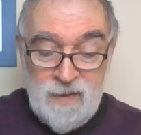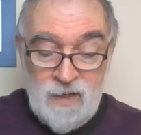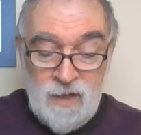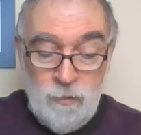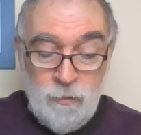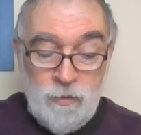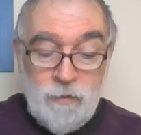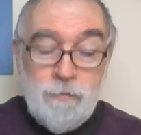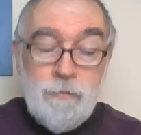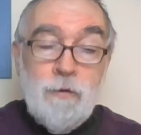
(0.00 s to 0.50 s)

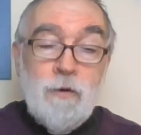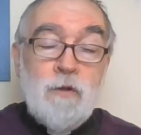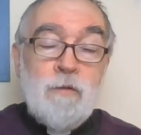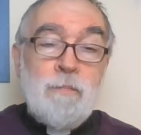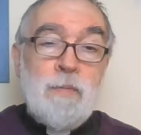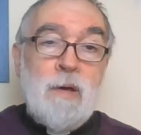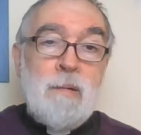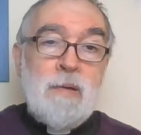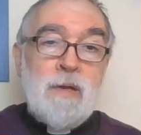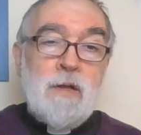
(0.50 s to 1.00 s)
and was
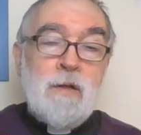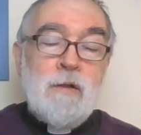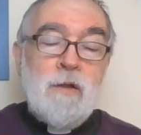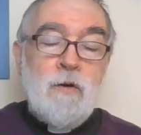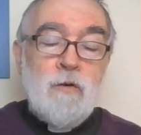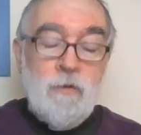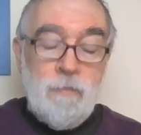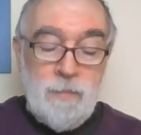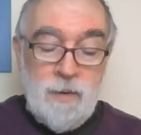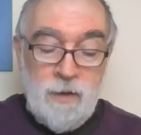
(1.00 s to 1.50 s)
first buried
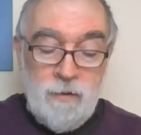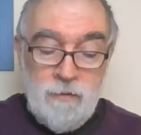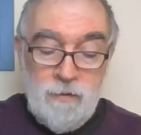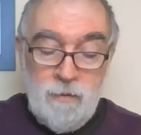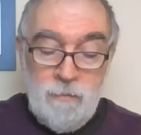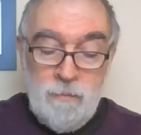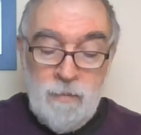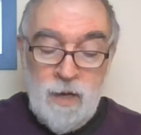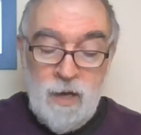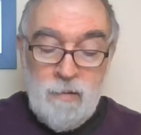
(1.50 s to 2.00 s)
close by
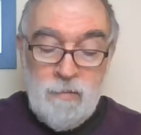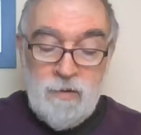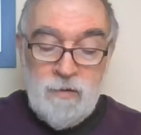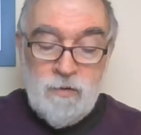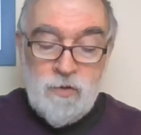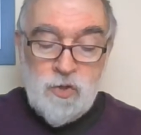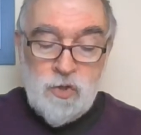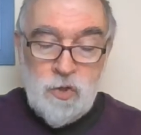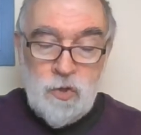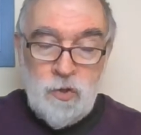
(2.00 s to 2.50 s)
St
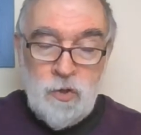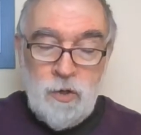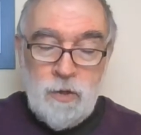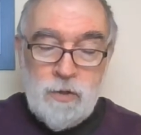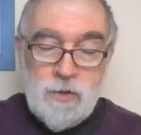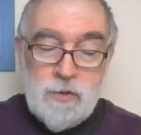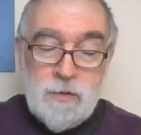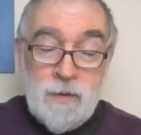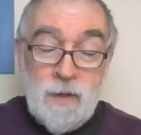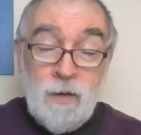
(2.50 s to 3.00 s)
Mary's
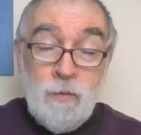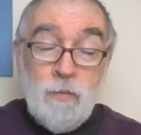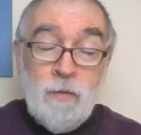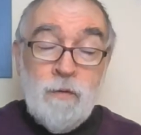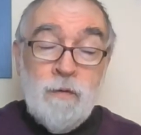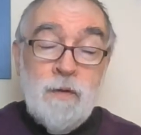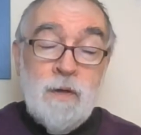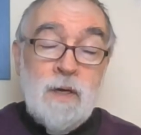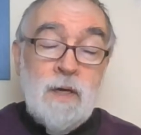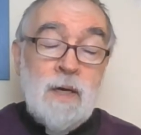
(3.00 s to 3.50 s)
Church. That
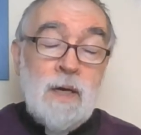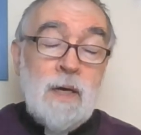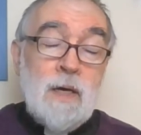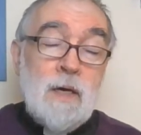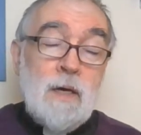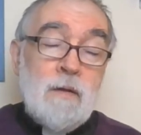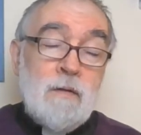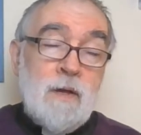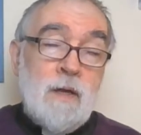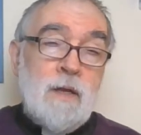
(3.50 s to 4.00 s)
was the
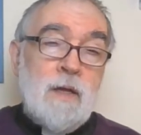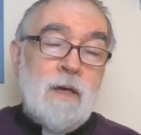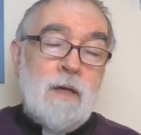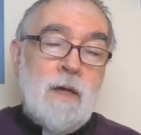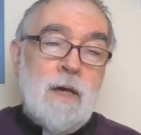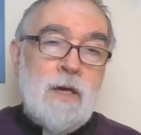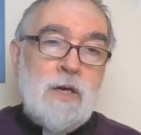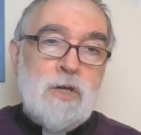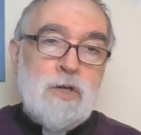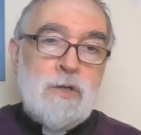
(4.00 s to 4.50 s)

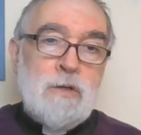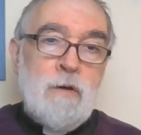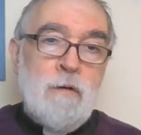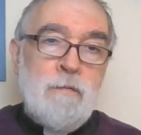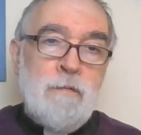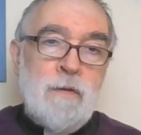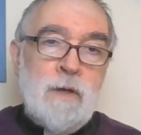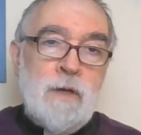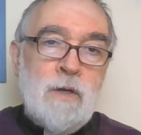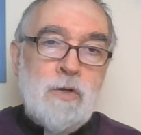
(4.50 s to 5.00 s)
dedication
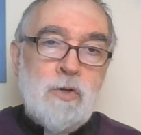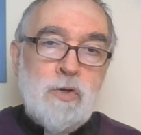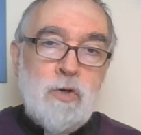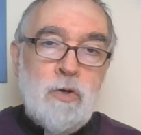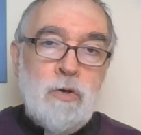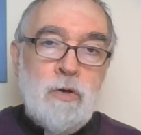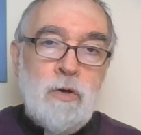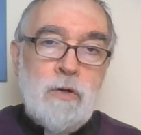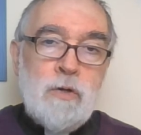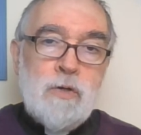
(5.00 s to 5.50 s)
of the
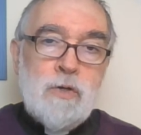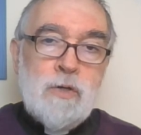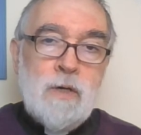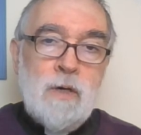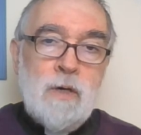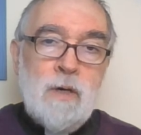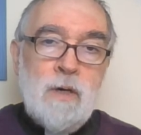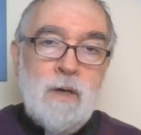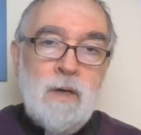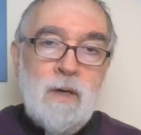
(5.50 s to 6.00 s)
church
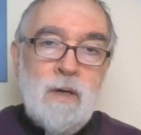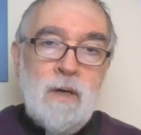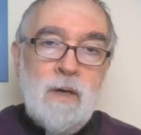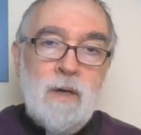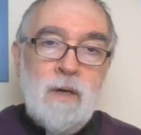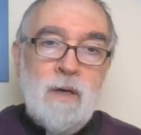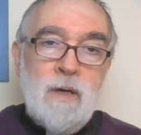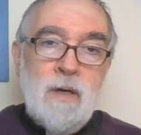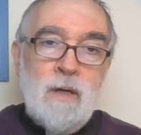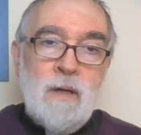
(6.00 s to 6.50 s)

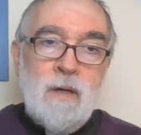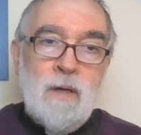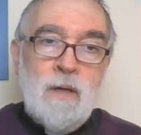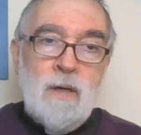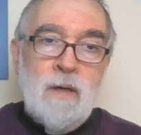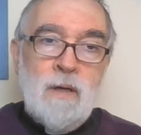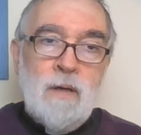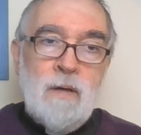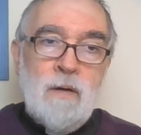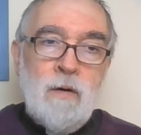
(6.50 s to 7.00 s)

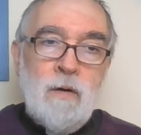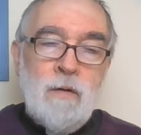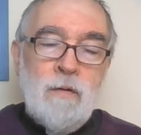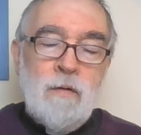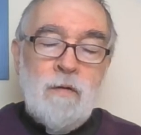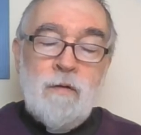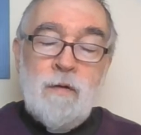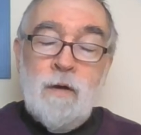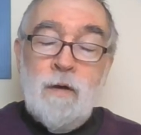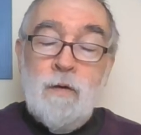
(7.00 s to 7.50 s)
on
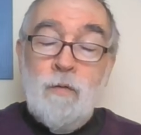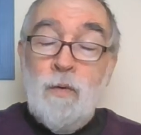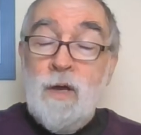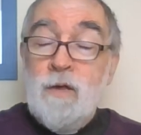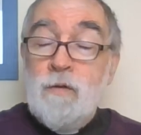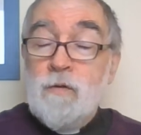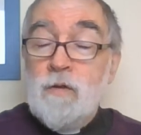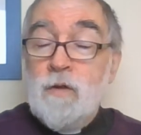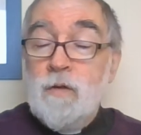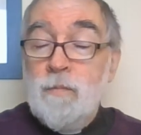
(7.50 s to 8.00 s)
the site where
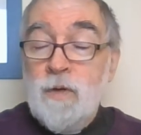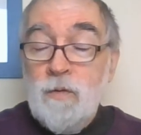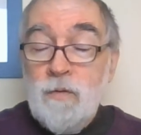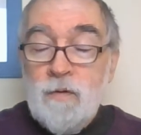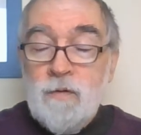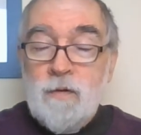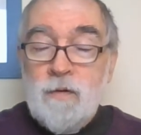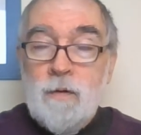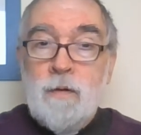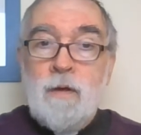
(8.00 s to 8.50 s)
his
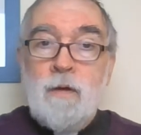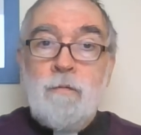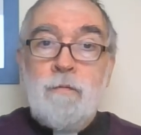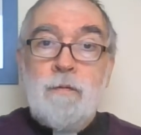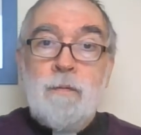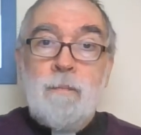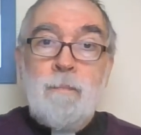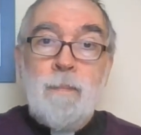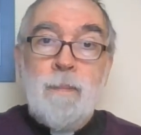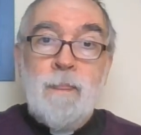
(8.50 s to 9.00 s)
community
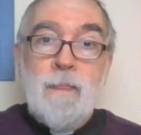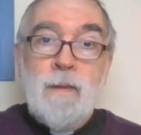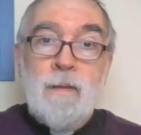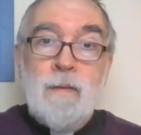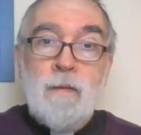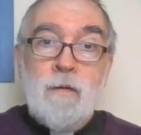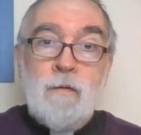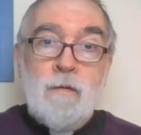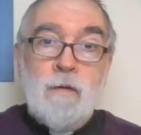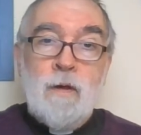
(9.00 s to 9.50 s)
lived,
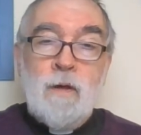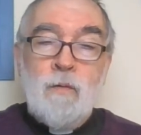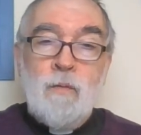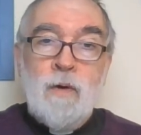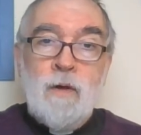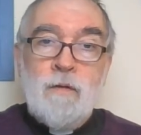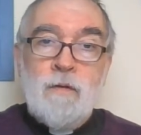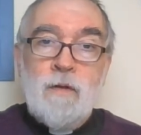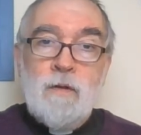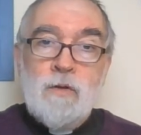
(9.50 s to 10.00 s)
the site
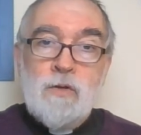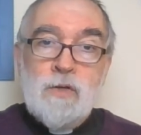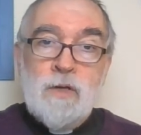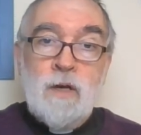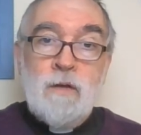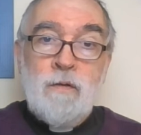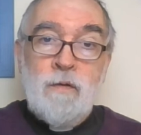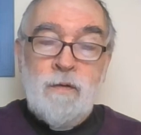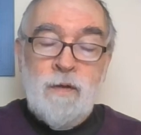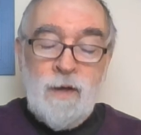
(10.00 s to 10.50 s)
where St
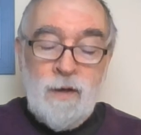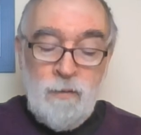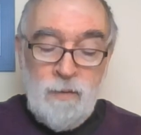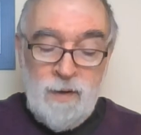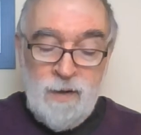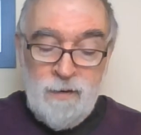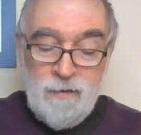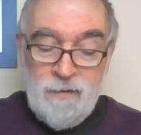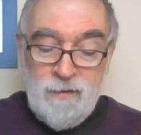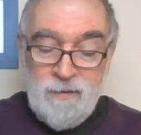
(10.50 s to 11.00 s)
Chad's now
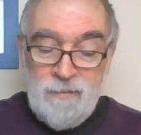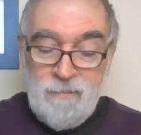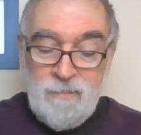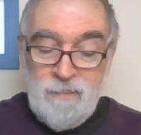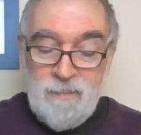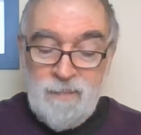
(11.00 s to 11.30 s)
is.